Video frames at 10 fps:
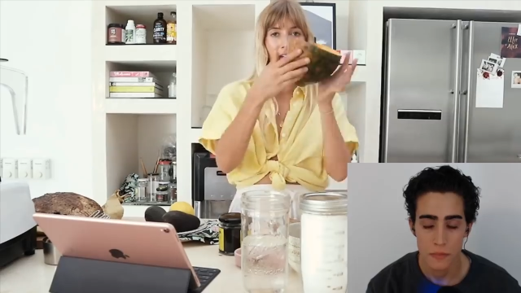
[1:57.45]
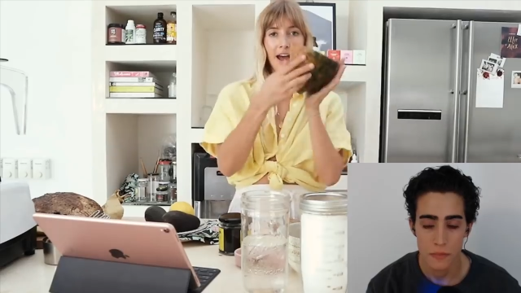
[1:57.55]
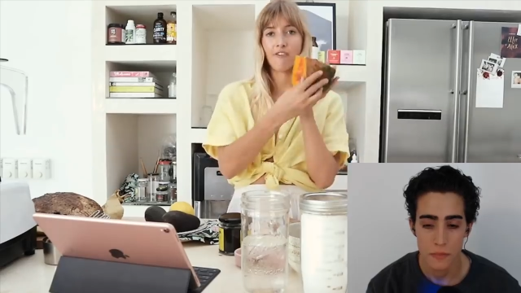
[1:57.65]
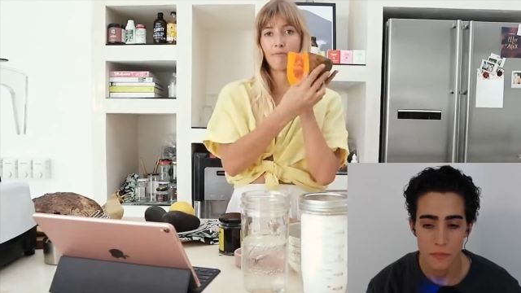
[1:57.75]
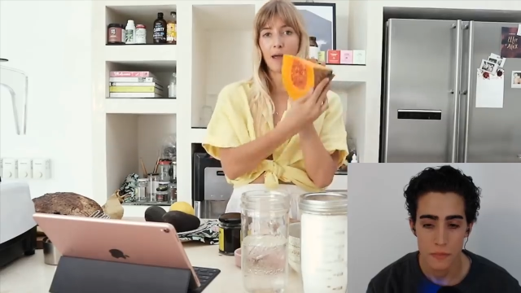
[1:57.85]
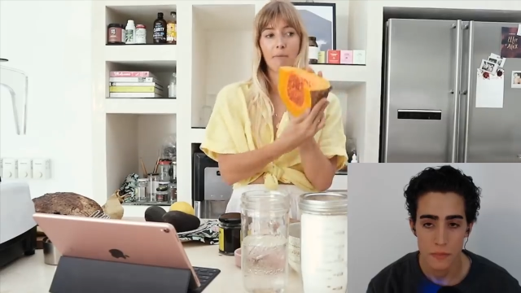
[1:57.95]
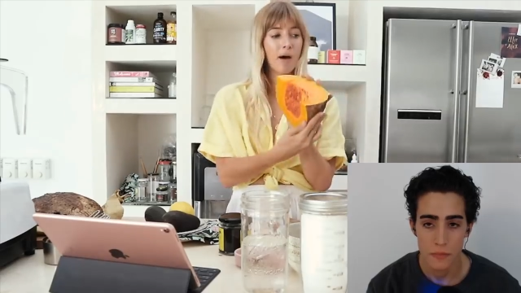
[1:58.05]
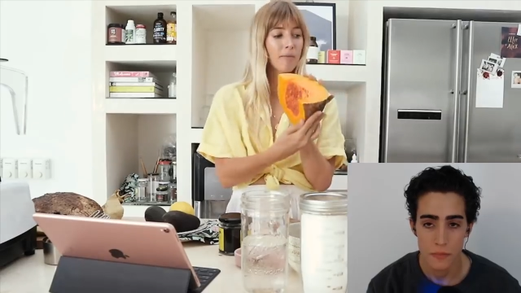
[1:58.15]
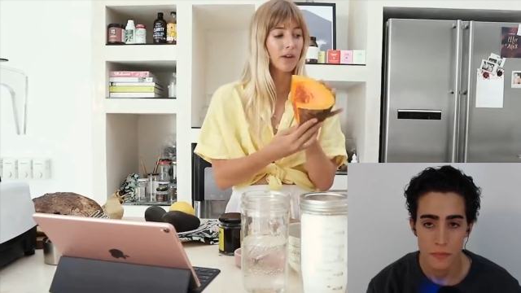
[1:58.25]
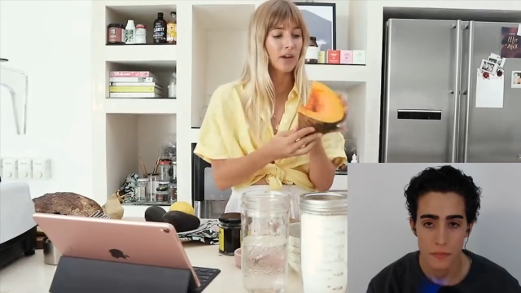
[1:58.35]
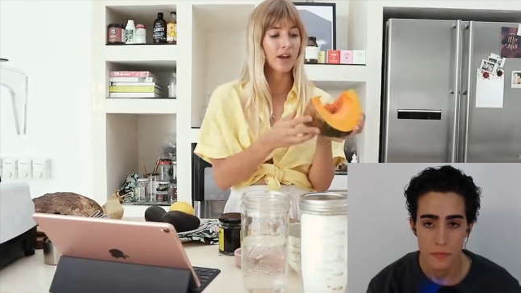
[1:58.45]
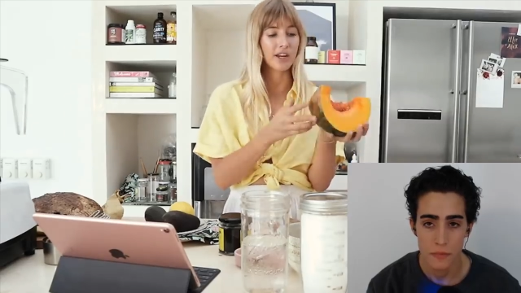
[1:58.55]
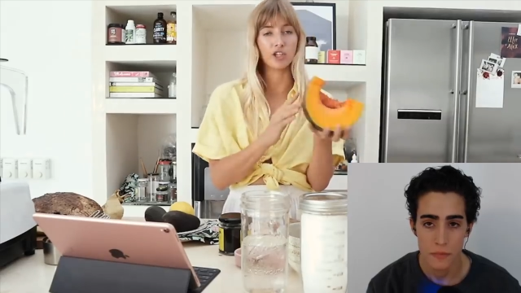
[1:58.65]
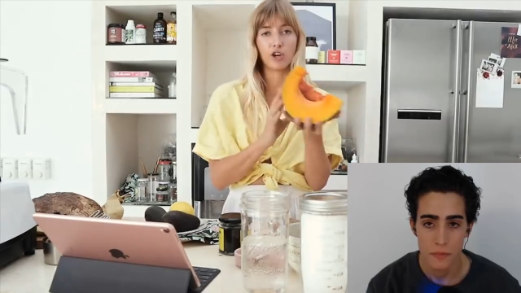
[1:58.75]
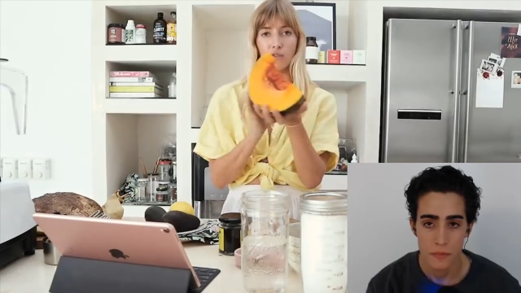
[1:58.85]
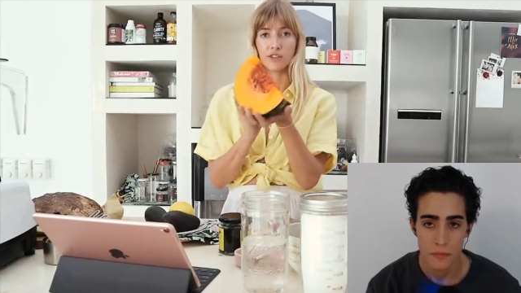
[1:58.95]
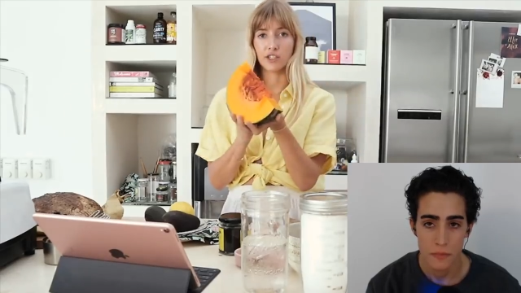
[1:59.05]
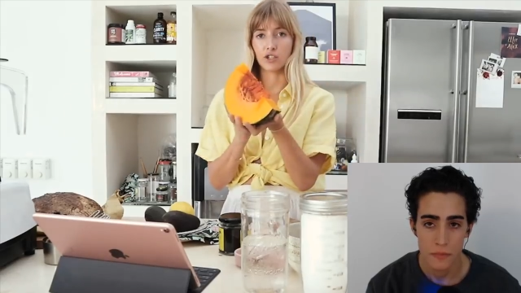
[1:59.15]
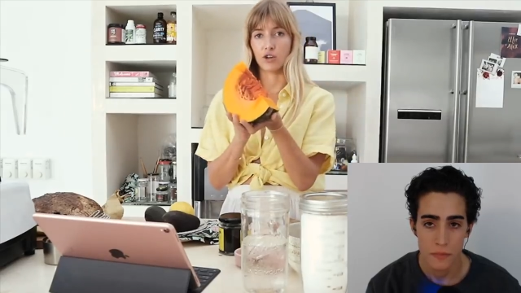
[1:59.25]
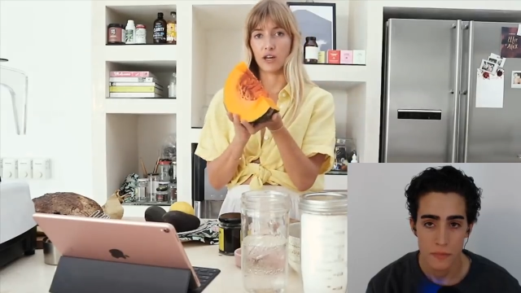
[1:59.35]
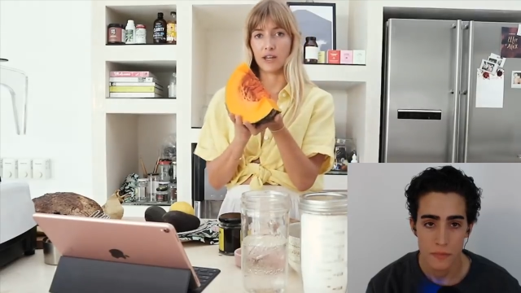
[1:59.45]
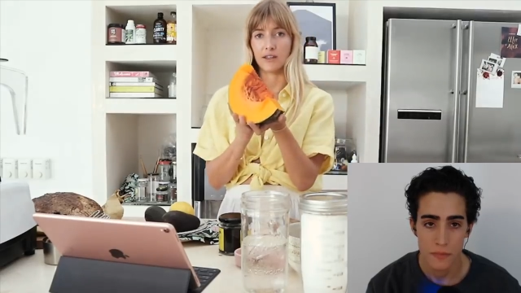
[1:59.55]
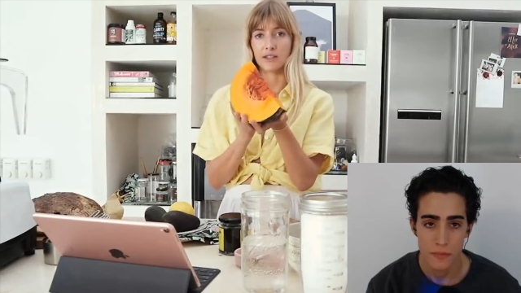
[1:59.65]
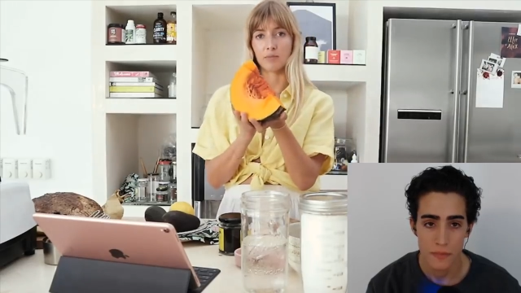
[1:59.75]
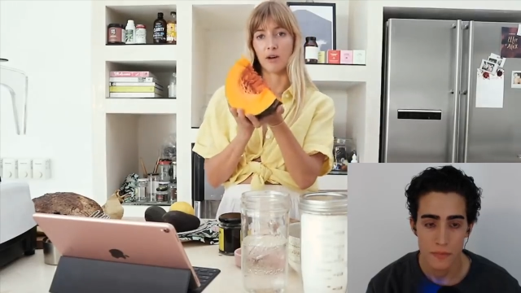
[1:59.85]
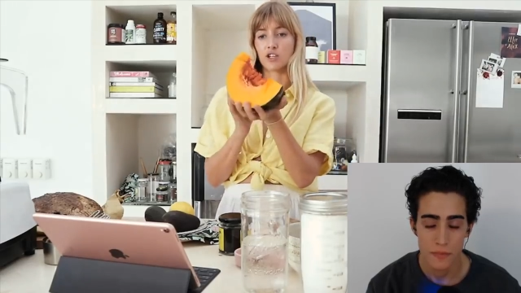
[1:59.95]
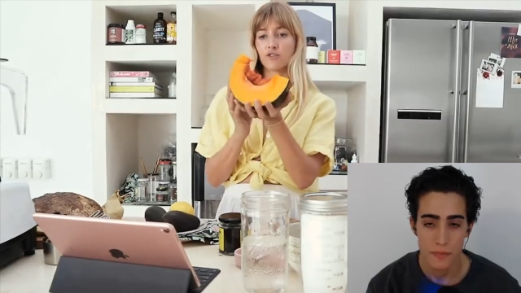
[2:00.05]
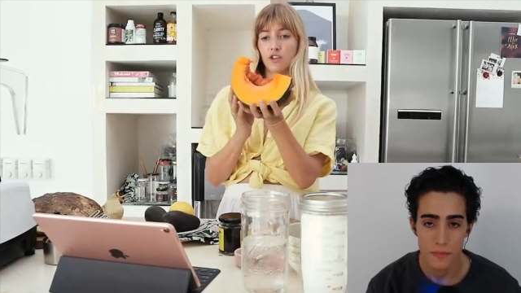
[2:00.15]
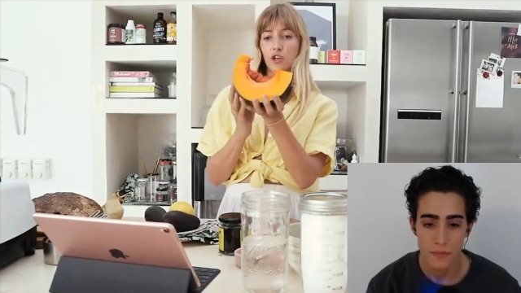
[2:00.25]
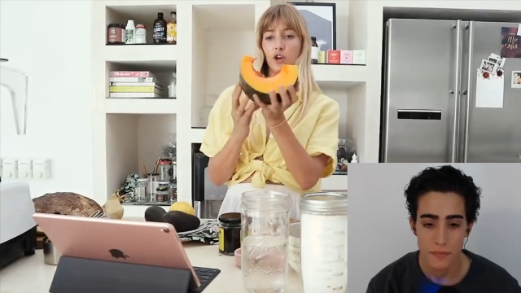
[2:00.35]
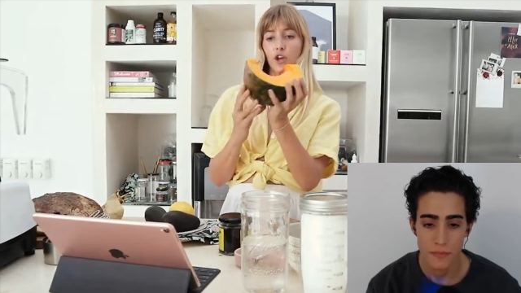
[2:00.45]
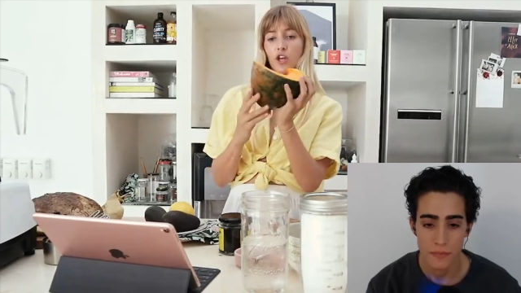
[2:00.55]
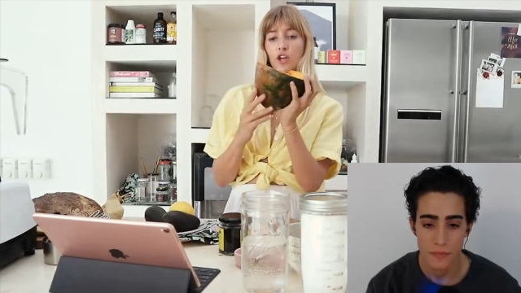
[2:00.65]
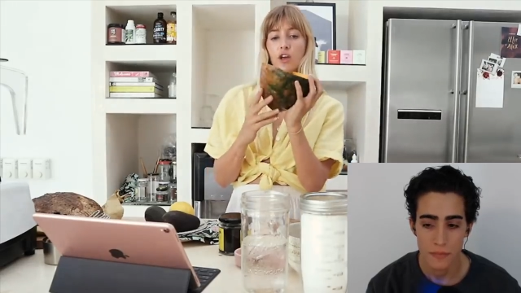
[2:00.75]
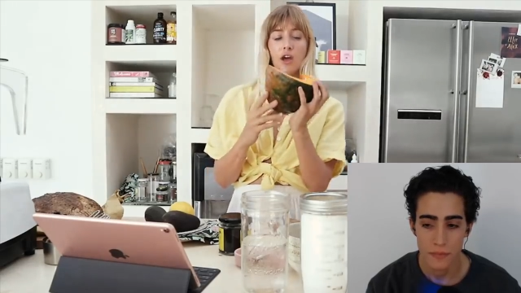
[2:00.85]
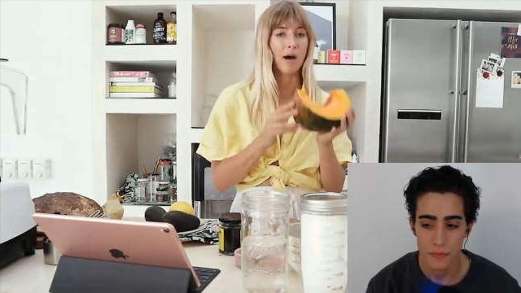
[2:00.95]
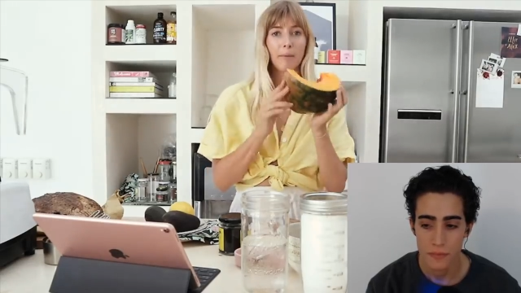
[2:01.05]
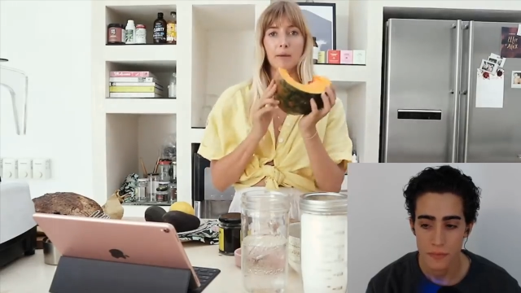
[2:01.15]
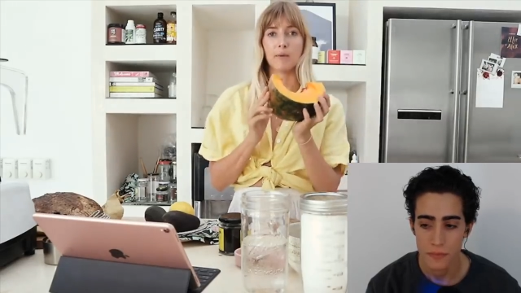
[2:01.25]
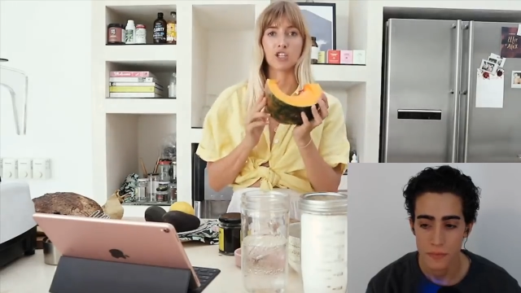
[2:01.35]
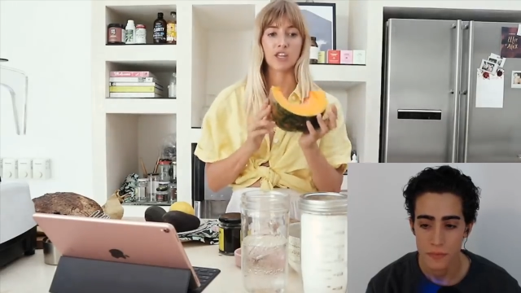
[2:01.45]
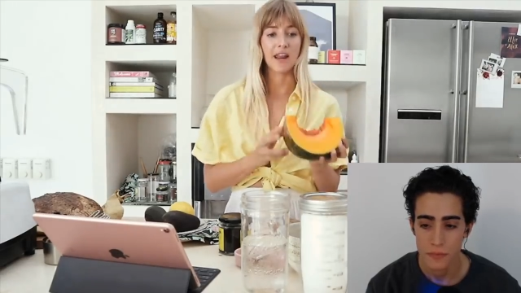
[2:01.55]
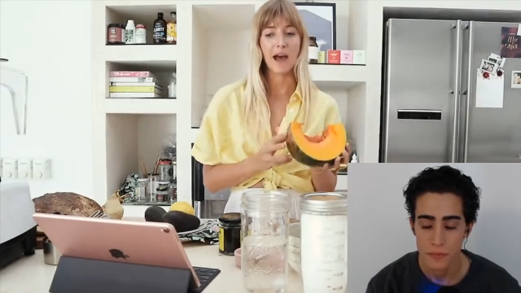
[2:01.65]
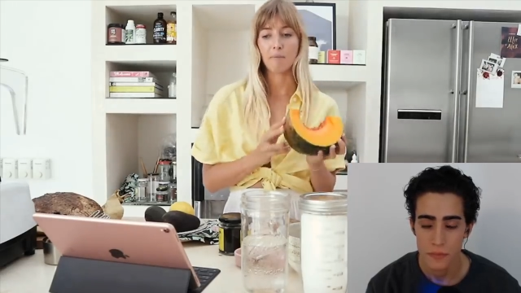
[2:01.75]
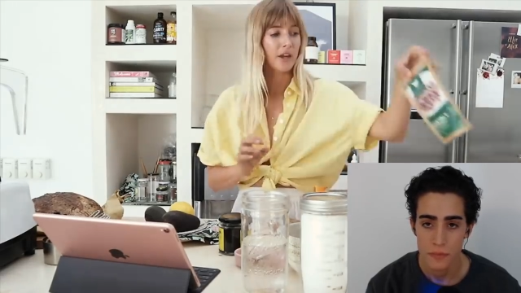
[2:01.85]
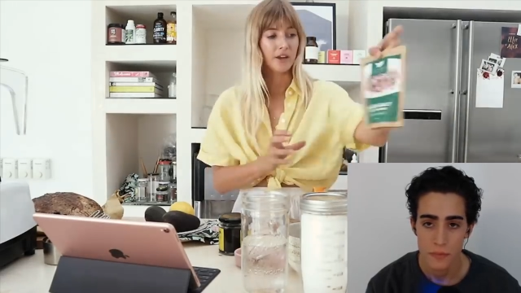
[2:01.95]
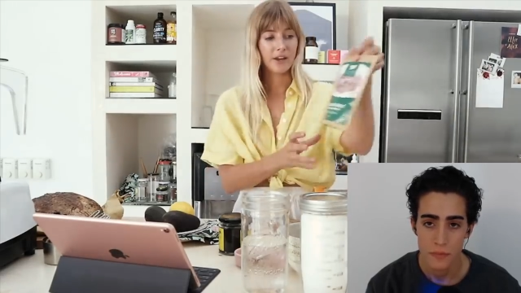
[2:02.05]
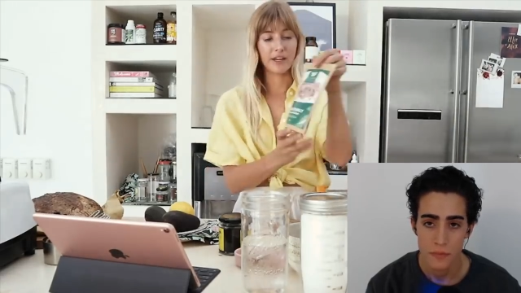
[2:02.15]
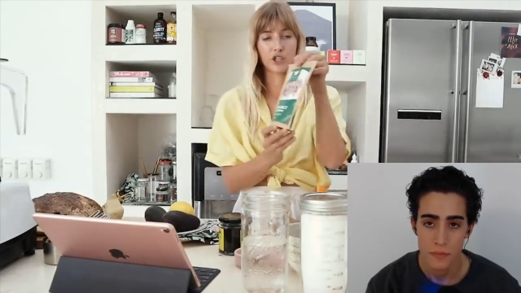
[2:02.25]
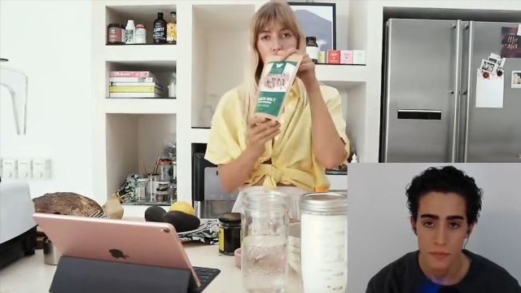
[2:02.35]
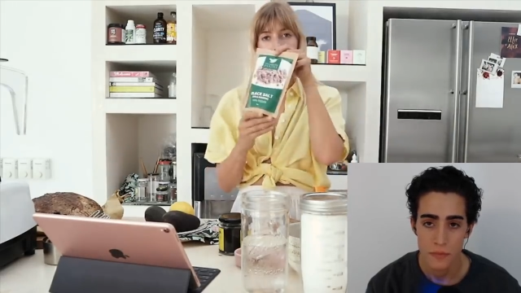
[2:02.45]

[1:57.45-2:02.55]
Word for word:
Speaker 1: have my pumpkin. You obviously don't need this much for the yolk. I'm going to measure that out. You need your